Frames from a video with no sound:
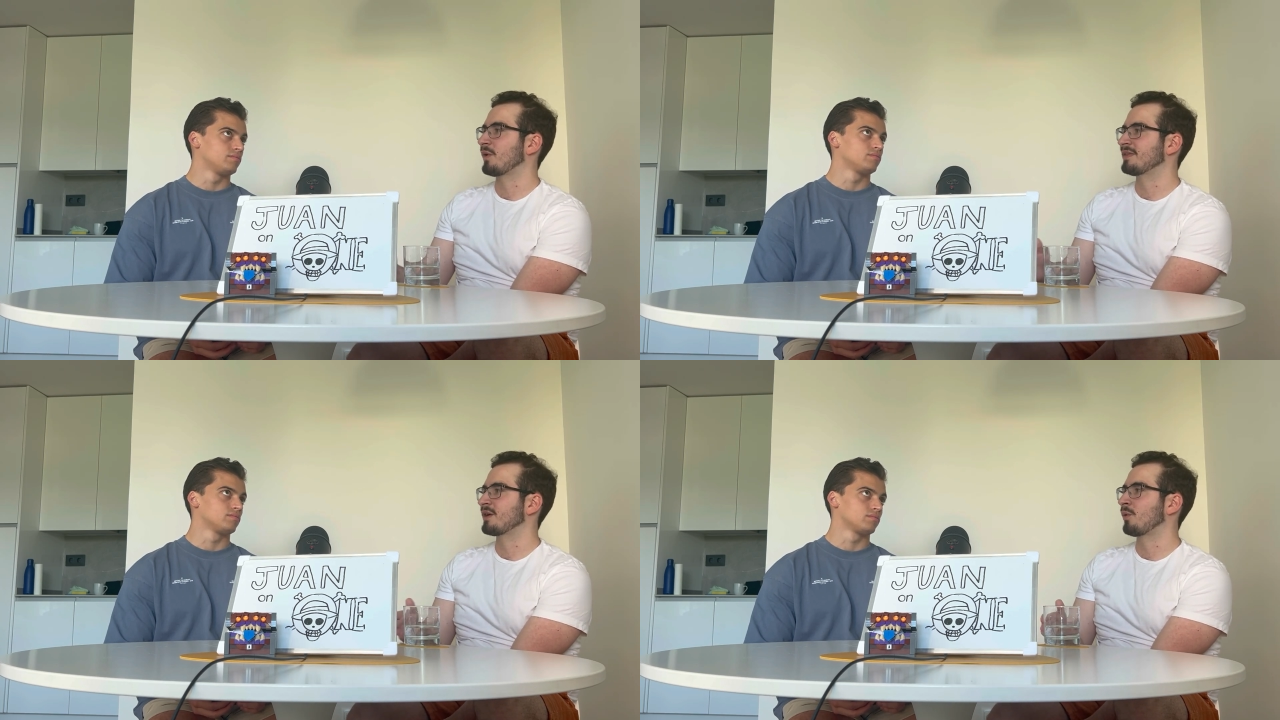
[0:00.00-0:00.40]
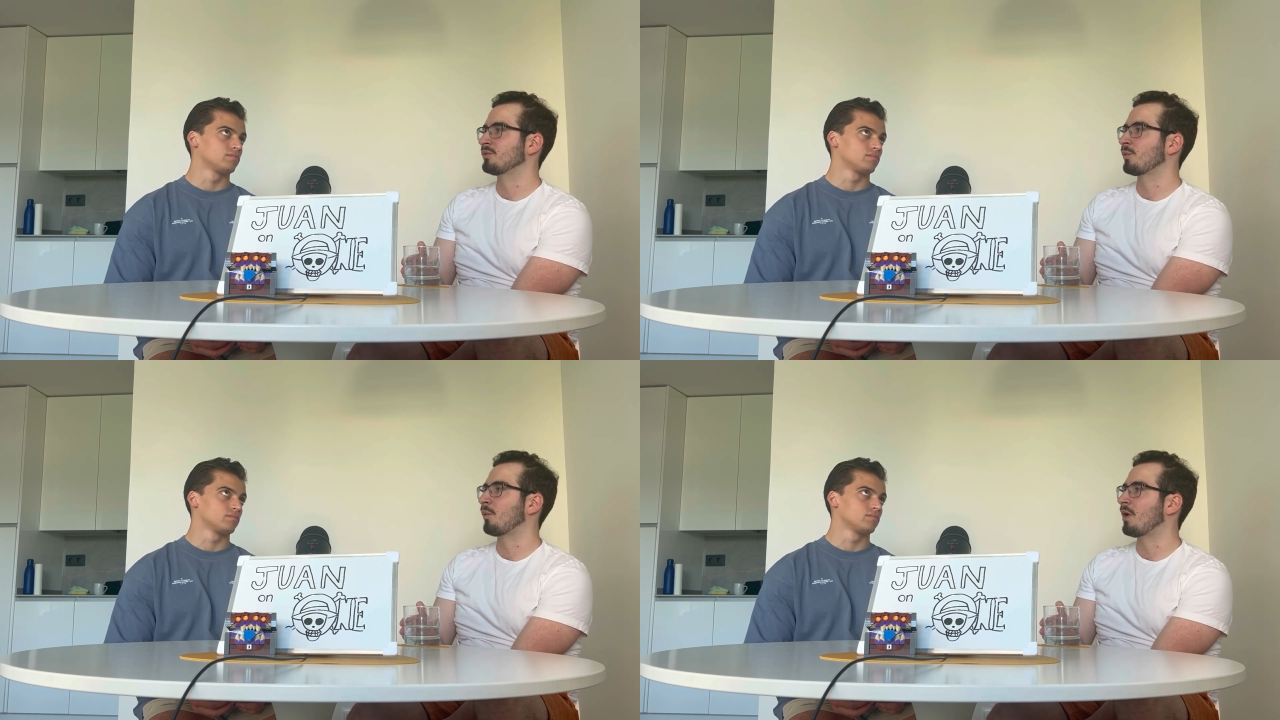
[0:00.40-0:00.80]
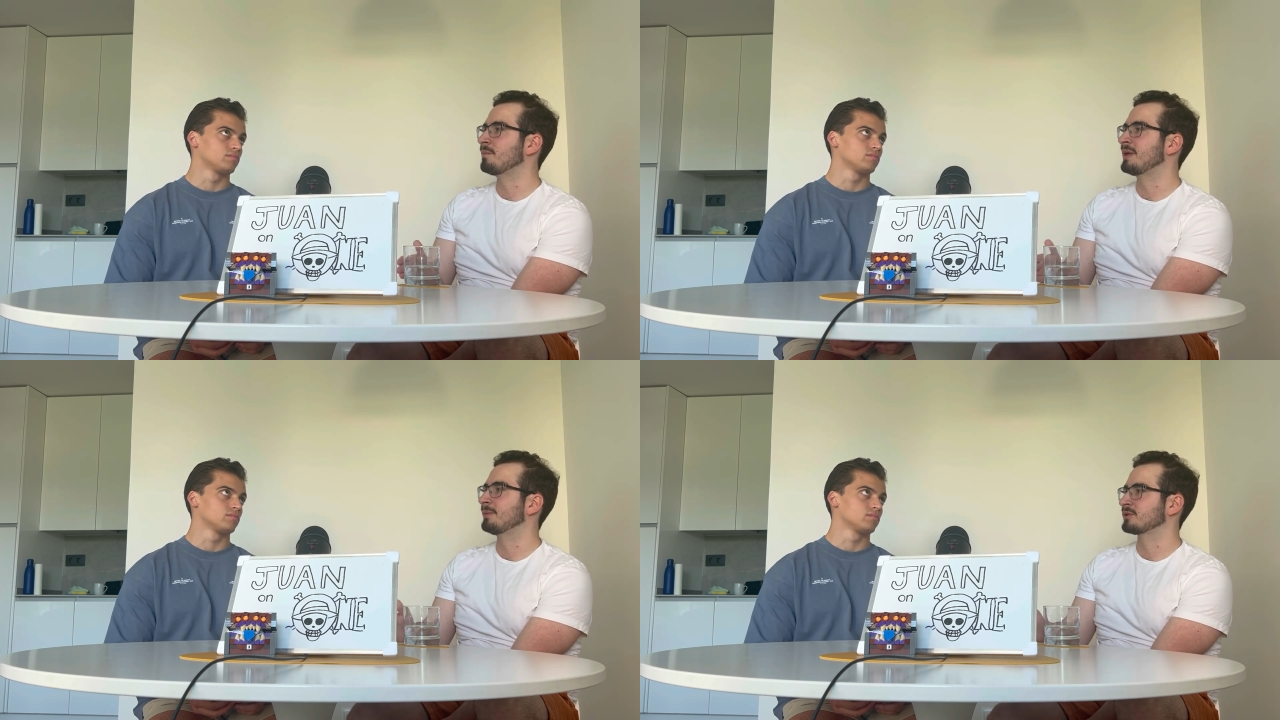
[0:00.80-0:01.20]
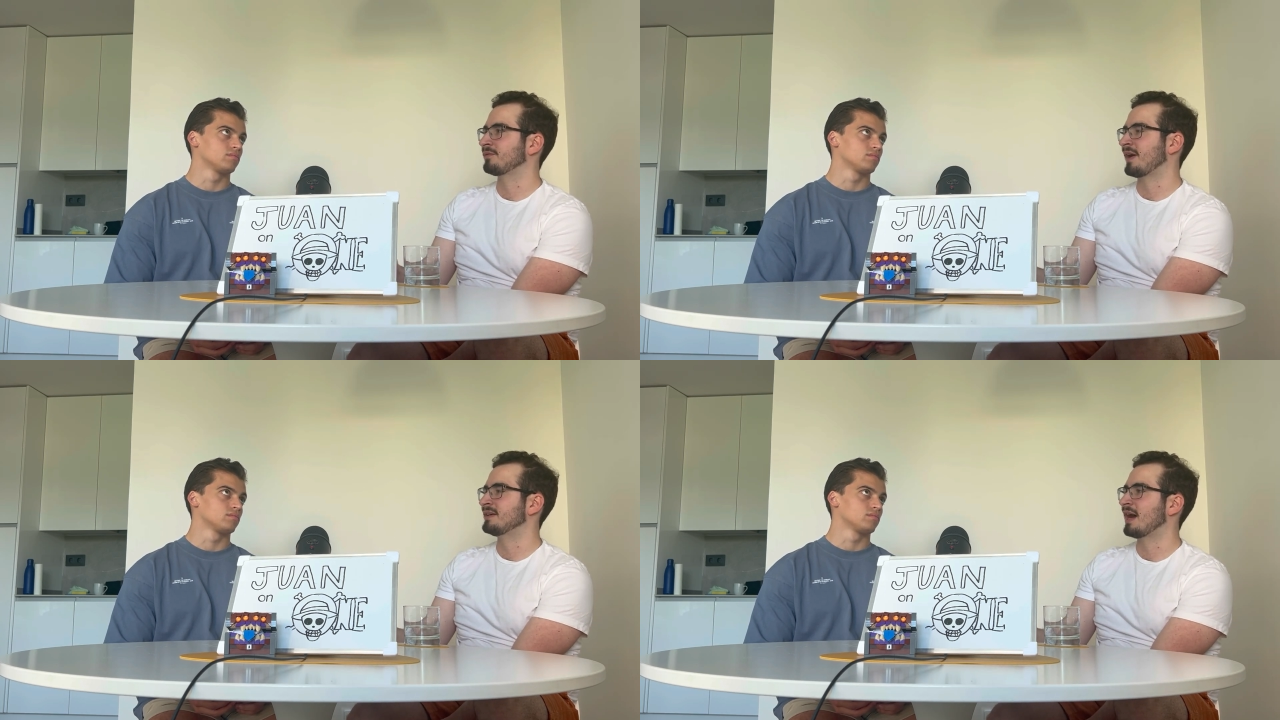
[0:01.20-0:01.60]
Speaker 1: why they don't want people to
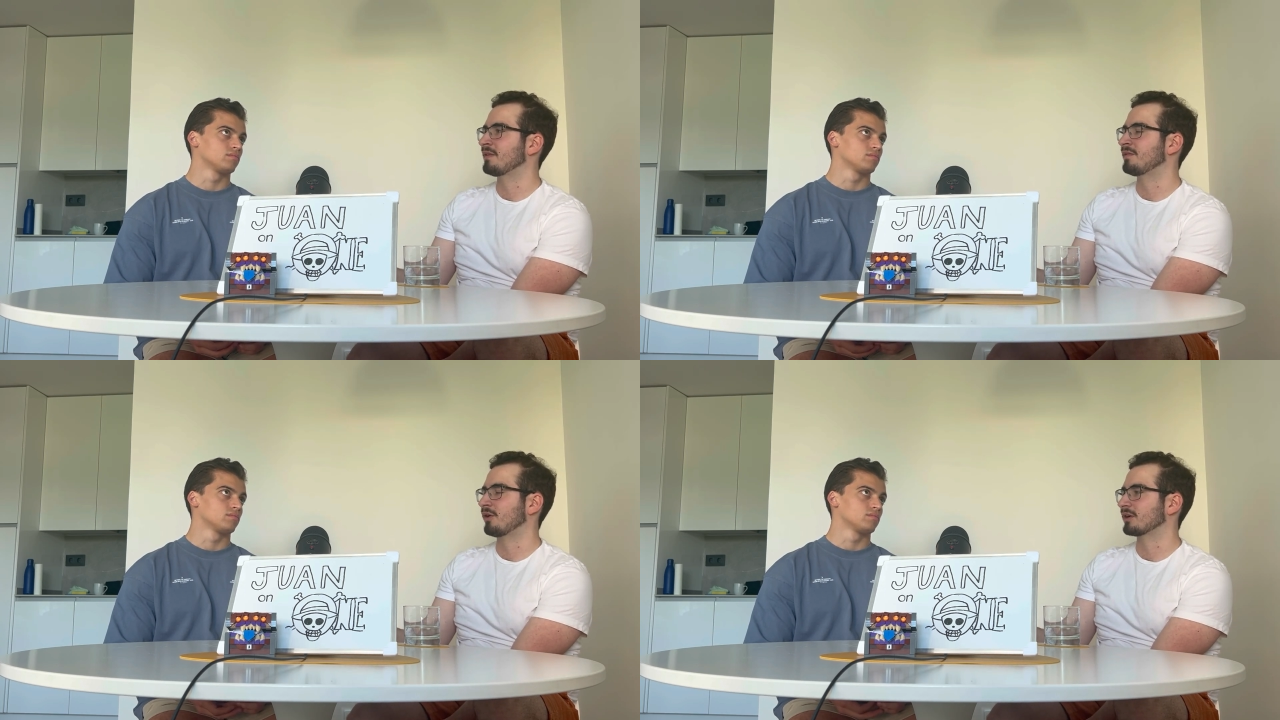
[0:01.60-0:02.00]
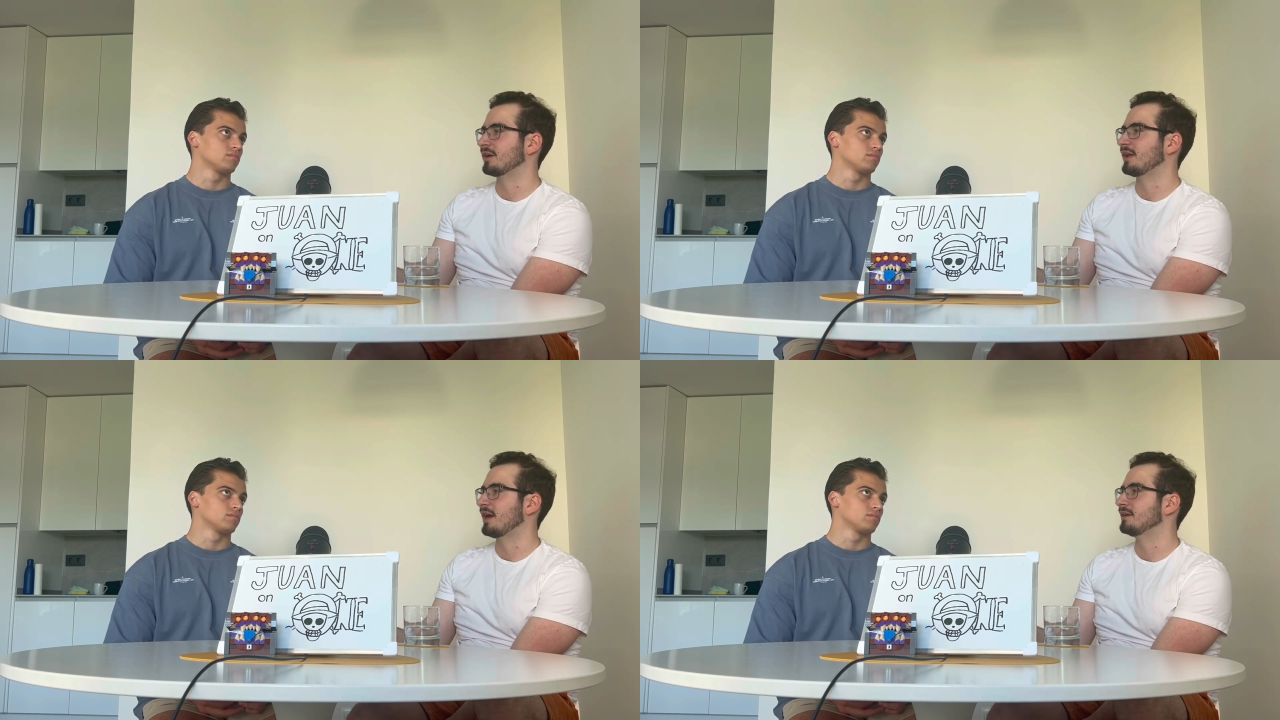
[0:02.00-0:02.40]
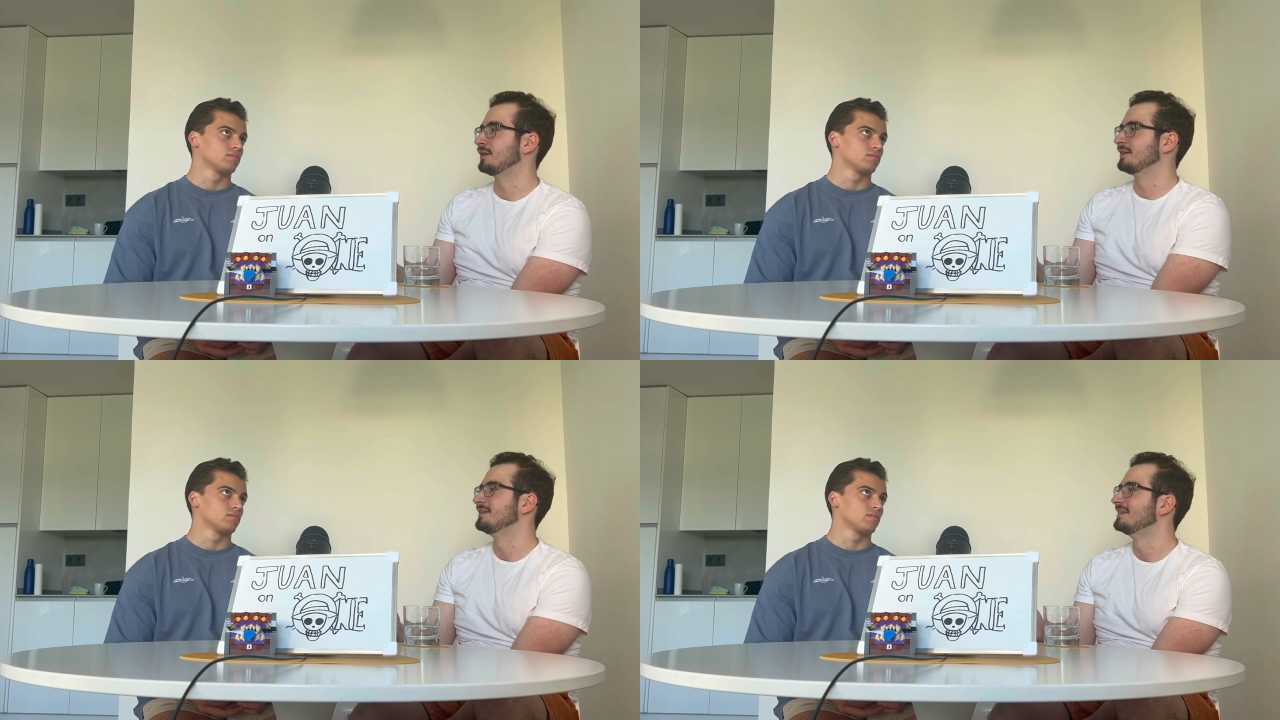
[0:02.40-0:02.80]
find out that they're all gonna die.